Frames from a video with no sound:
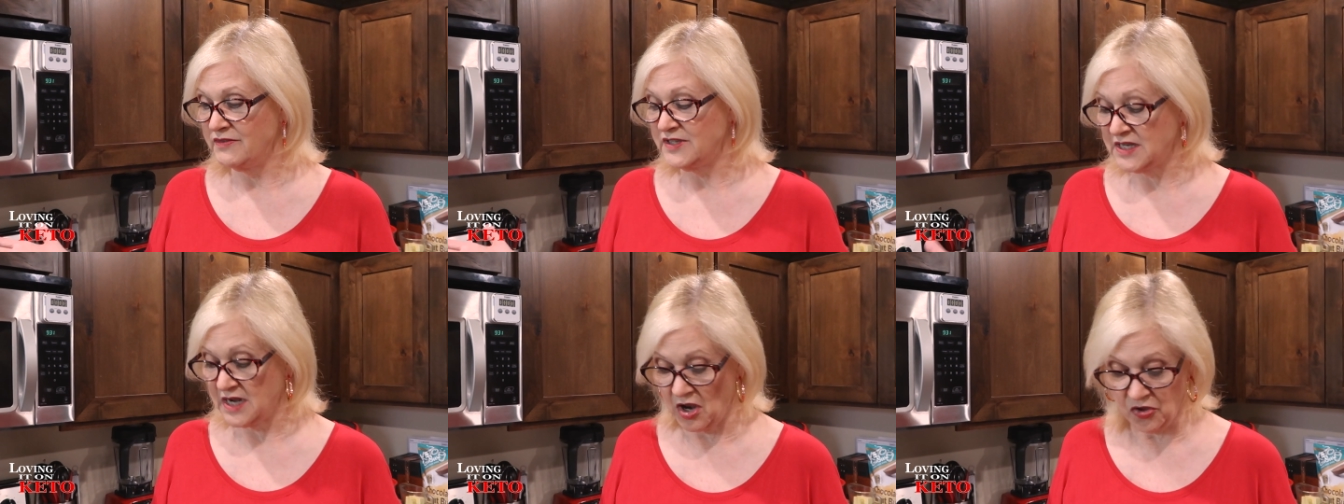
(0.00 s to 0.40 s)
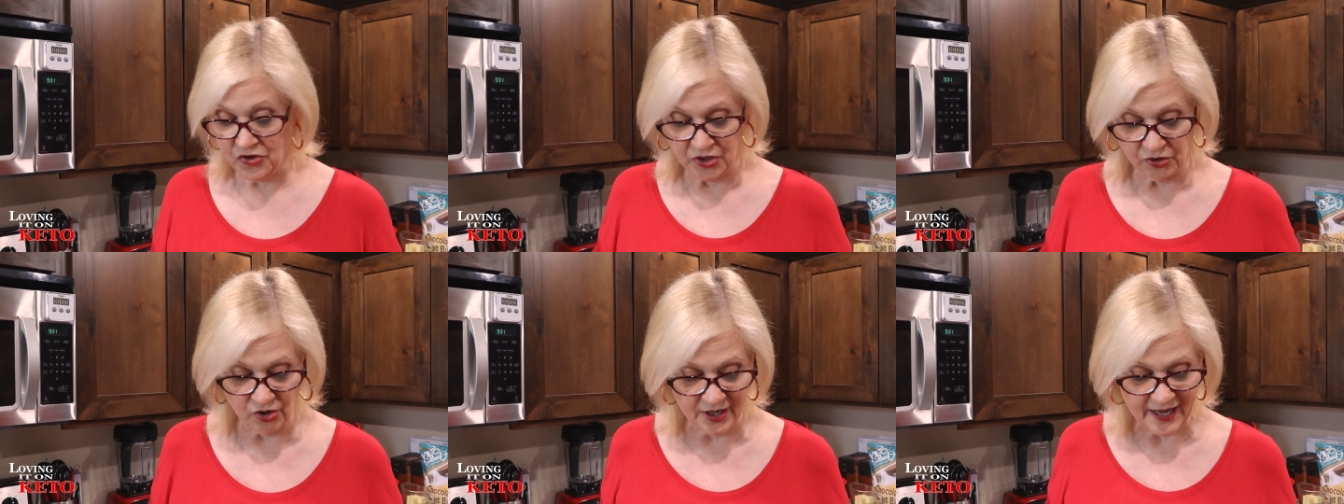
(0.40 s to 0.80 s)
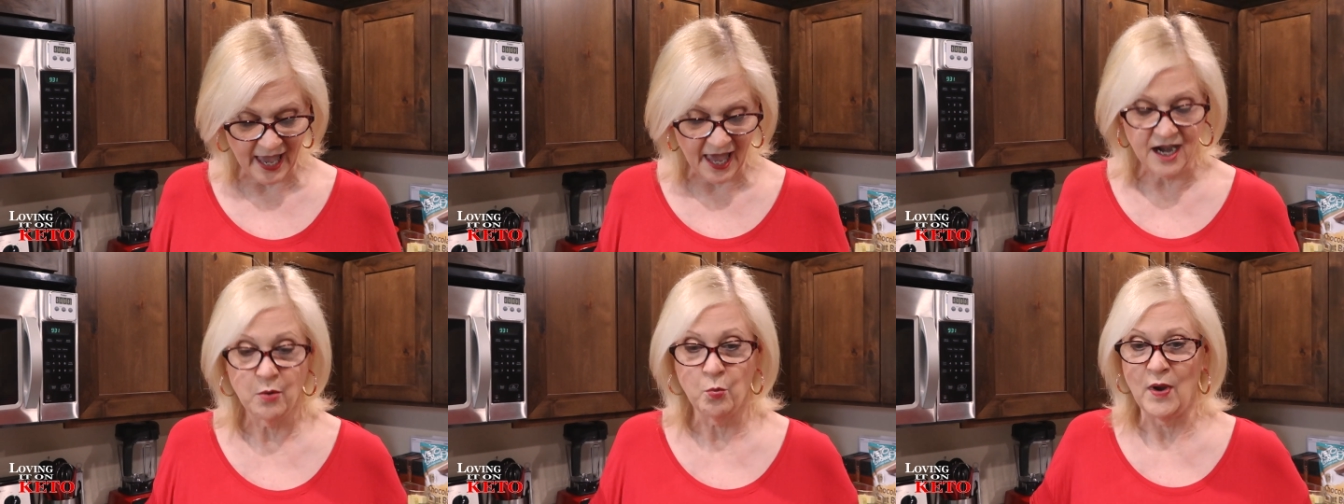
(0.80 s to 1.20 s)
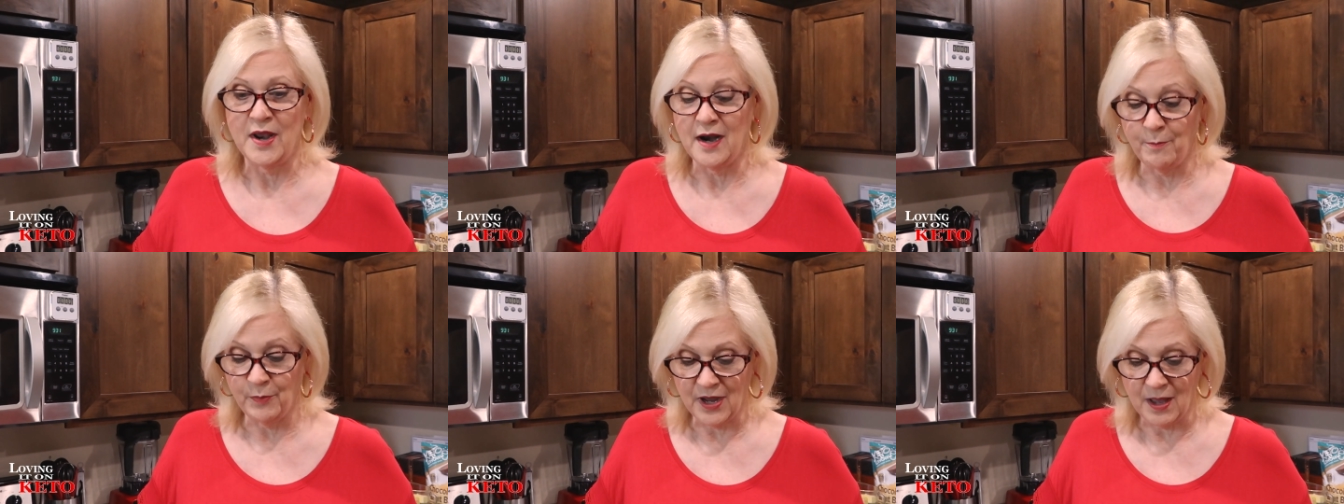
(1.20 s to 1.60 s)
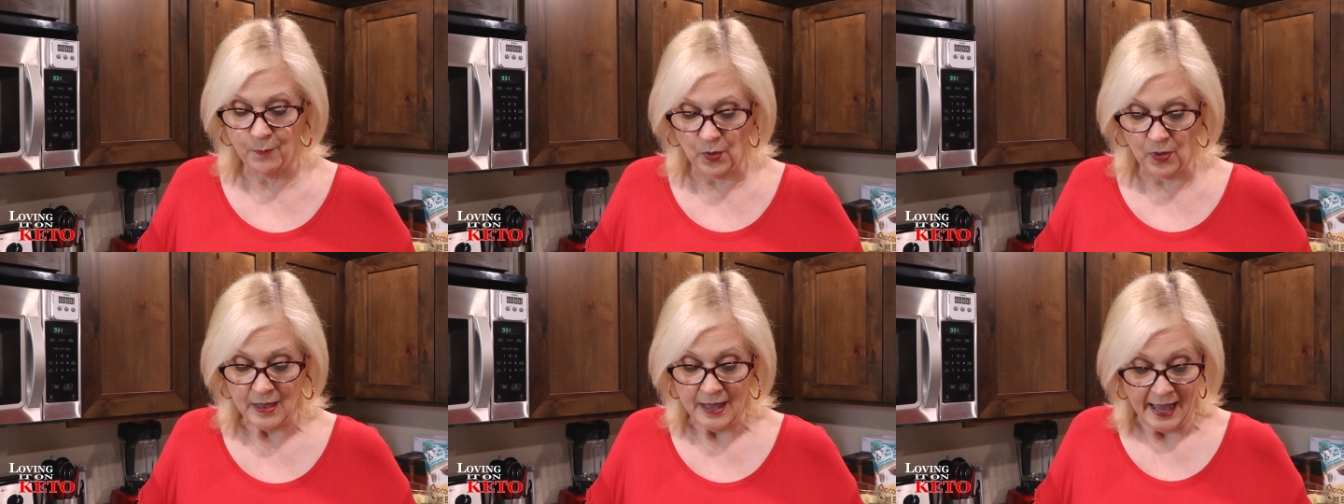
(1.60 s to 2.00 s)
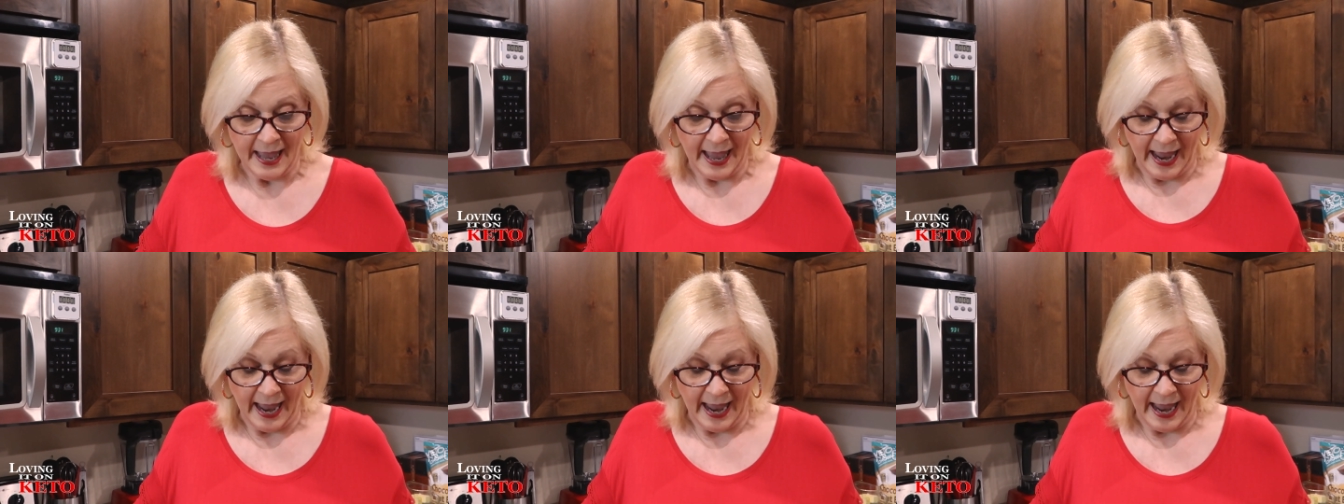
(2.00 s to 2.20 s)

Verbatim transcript: on the scale, you look at it, went up a couple,